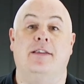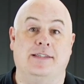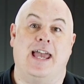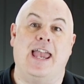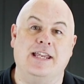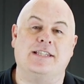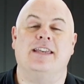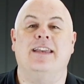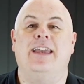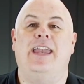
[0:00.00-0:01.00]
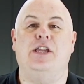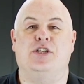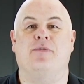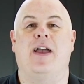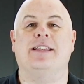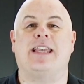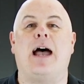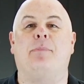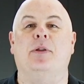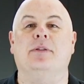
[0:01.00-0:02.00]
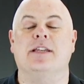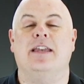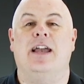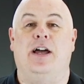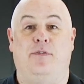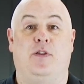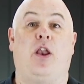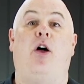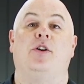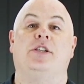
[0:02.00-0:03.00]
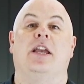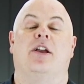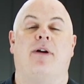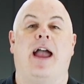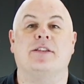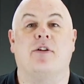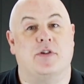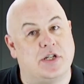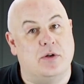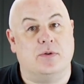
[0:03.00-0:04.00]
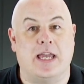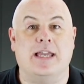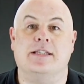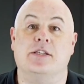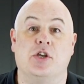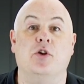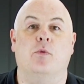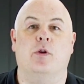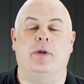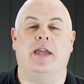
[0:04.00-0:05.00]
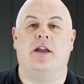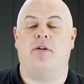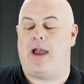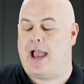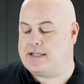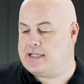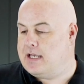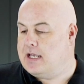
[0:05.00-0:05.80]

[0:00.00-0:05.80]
and date each event happened. And if the clock's incorrect, obviously your data too will be incorrect.